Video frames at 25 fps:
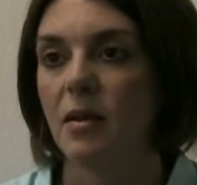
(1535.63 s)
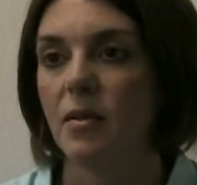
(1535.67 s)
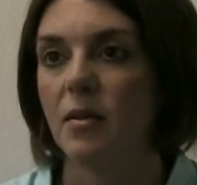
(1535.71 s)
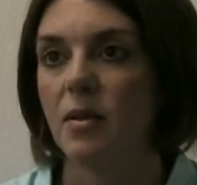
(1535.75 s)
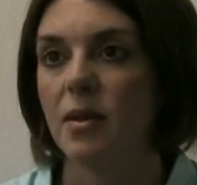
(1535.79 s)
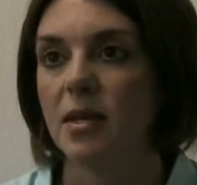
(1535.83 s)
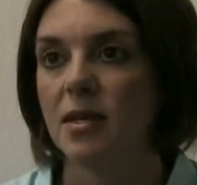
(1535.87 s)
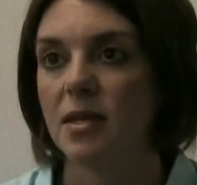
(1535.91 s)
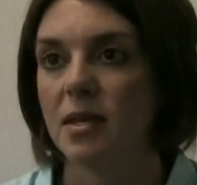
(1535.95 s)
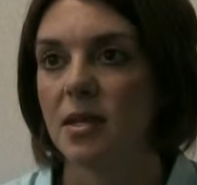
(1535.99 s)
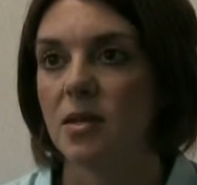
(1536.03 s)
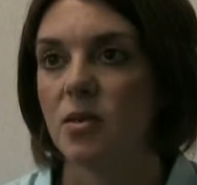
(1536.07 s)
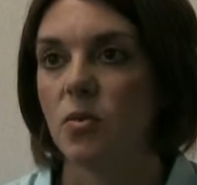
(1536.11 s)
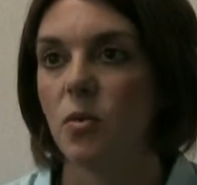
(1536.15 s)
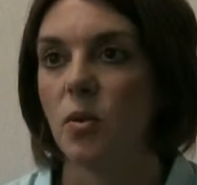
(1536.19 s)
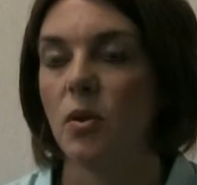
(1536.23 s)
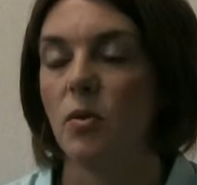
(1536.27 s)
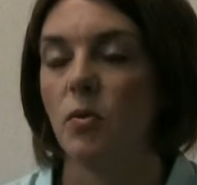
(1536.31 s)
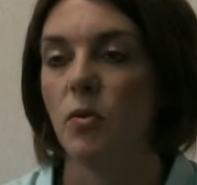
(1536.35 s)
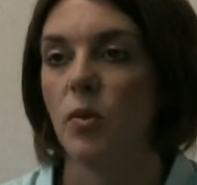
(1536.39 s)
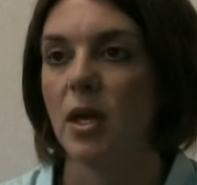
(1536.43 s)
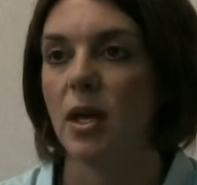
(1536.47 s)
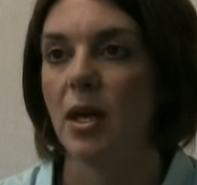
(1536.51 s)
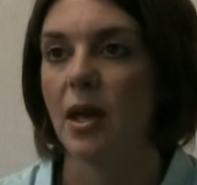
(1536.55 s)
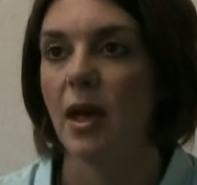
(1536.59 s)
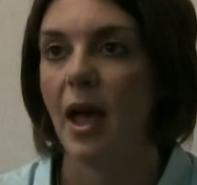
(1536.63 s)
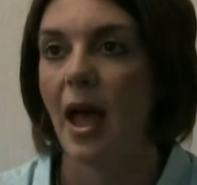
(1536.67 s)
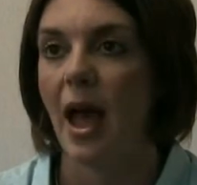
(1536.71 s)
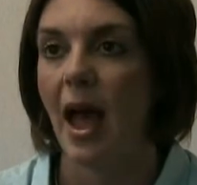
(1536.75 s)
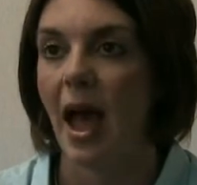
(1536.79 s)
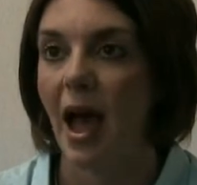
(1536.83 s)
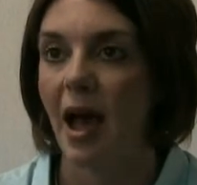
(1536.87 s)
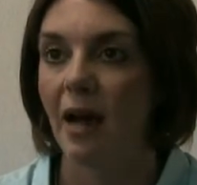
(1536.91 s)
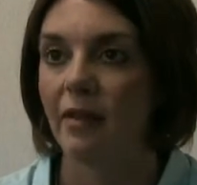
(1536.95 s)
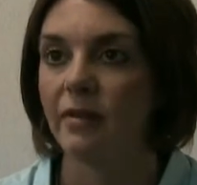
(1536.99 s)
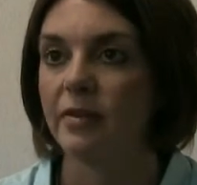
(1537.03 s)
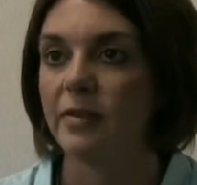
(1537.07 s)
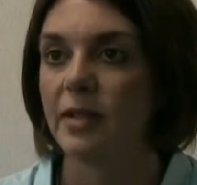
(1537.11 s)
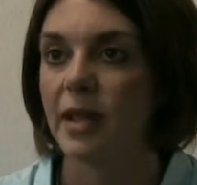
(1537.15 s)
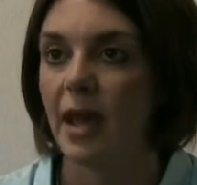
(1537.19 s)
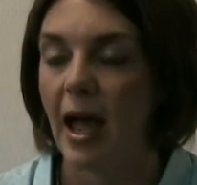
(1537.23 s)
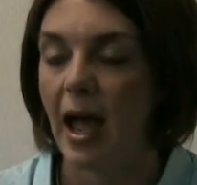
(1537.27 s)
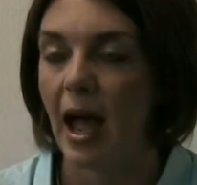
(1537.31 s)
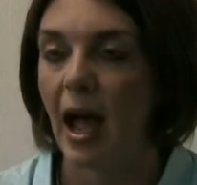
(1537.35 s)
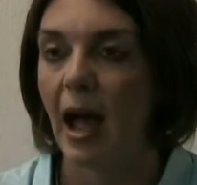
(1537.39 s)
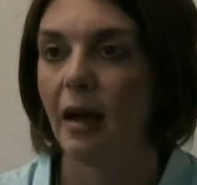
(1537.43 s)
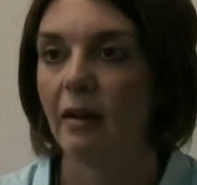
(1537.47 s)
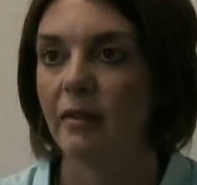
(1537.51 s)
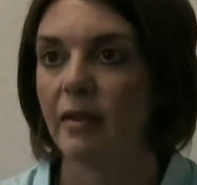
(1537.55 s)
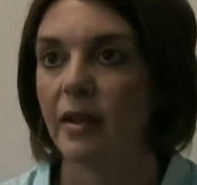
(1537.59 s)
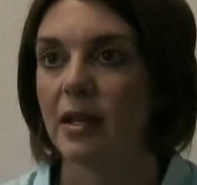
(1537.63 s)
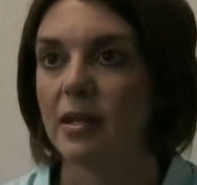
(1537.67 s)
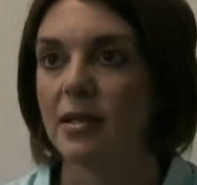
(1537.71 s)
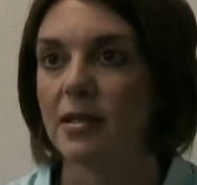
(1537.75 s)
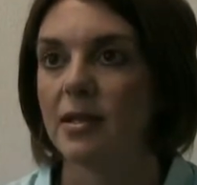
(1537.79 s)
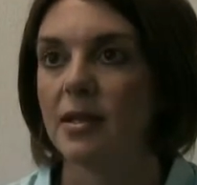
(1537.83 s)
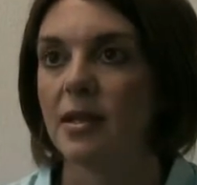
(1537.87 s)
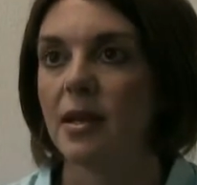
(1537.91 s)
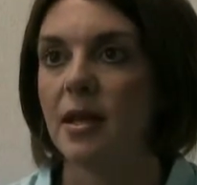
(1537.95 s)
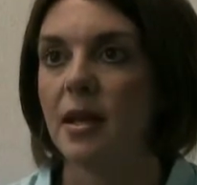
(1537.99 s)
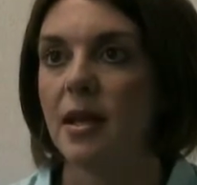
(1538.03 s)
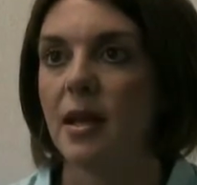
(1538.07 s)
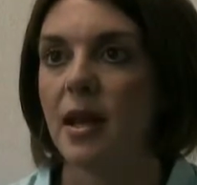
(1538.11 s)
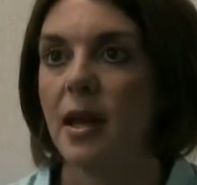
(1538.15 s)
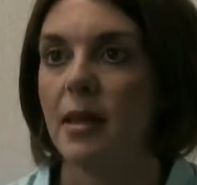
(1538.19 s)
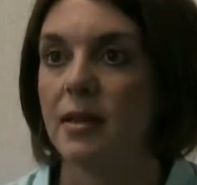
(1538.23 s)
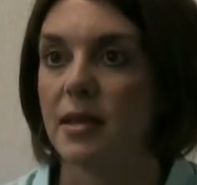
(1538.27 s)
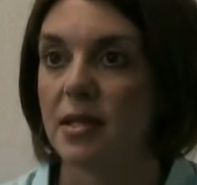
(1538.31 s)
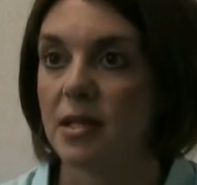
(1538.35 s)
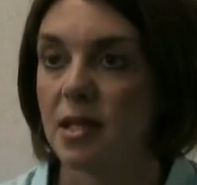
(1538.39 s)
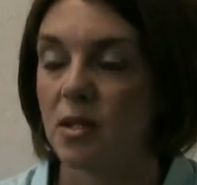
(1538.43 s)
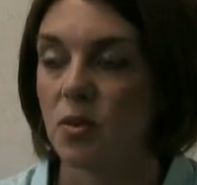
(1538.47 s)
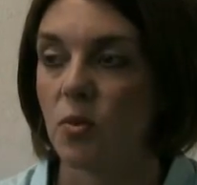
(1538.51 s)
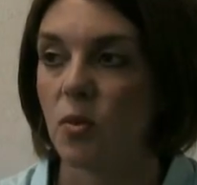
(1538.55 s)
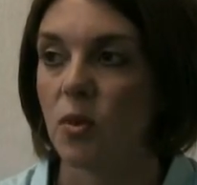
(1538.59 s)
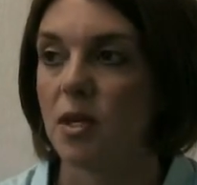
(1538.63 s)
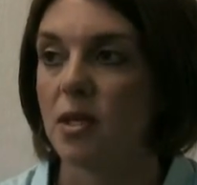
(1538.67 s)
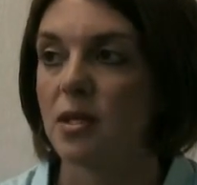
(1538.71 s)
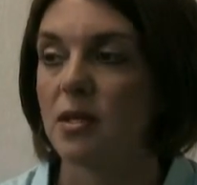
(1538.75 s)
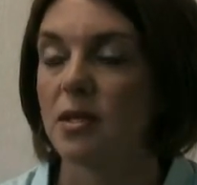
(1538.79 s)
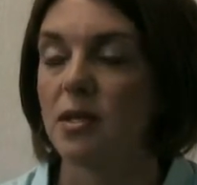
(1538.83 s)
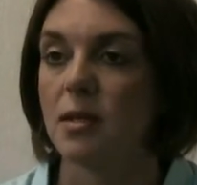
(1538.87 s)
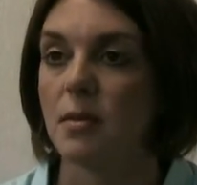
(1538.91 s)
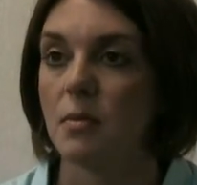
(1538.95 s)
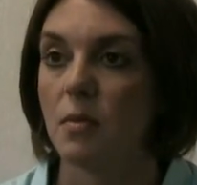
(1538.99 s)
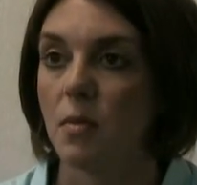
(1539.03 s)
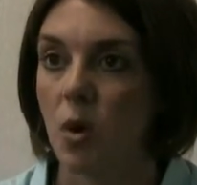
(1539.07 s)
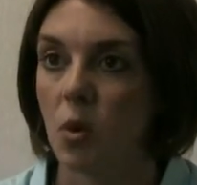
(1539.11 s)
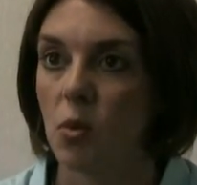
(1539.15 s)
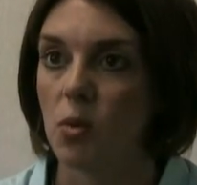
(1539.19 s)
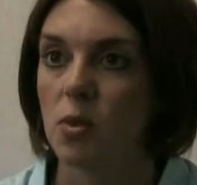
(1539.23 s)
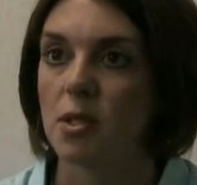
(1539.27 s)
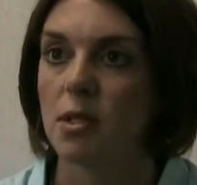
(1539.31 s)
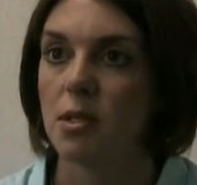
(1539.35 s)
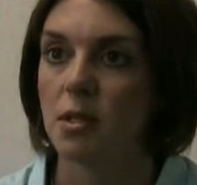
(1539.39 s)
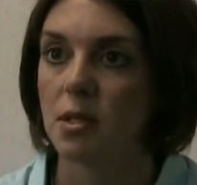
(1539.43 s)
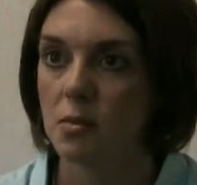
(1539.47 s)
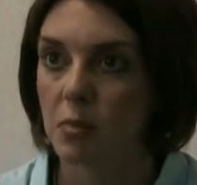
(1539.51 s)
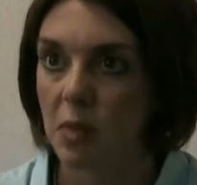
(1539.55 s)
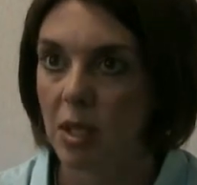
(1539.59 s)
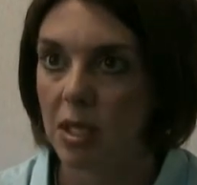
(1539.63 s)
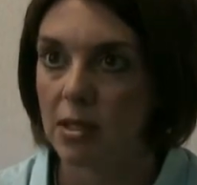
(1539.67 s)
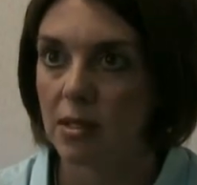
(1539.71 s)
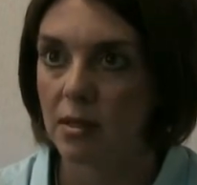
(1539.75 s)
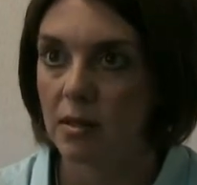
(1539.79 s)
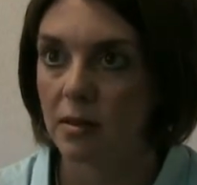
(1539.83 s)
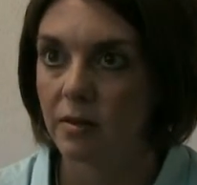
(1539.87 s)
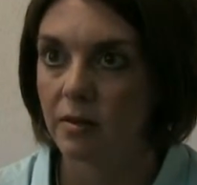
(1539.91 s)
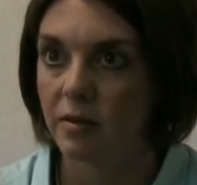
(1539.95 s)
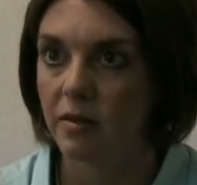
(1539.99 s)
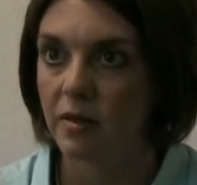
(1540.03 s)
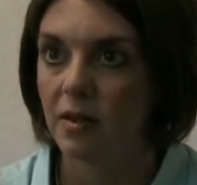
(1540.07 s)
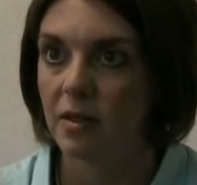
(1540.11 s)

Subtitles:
This is when we have to have it, and this is when it's the most expensive.